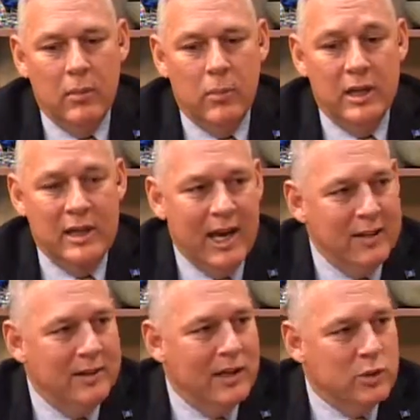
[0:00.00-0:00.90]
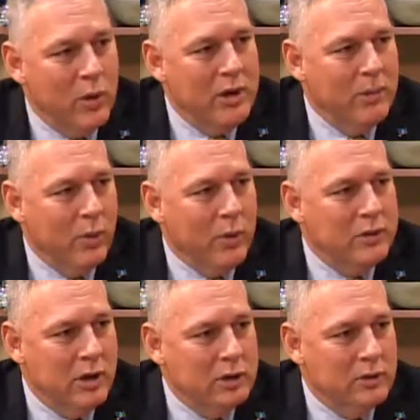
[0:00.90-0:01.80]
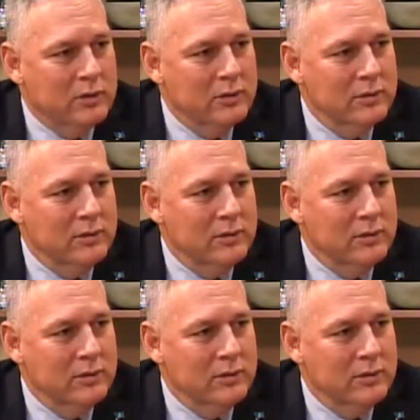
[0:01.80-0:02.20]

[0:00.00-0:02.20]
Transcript: But yet, it's one of the poorest countries.